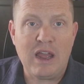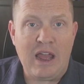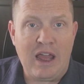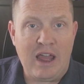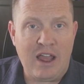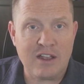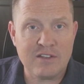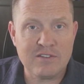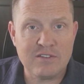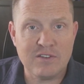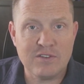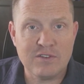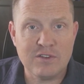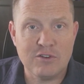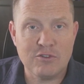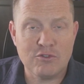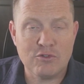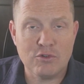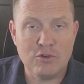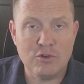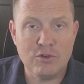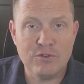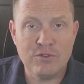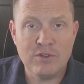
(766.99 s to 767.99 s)
access
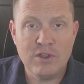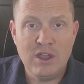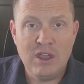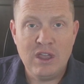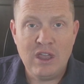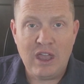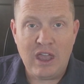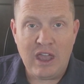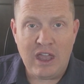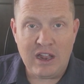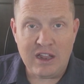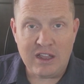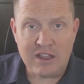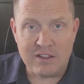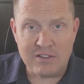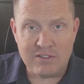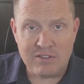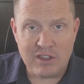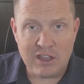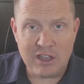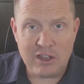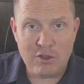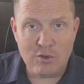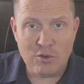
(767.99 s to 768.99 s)
controls, and
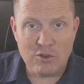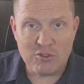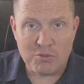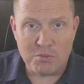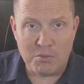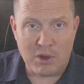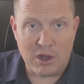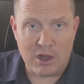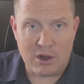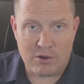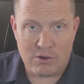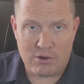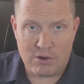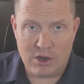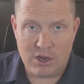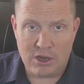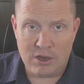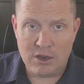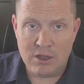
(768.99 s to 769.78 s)
continuous monitoring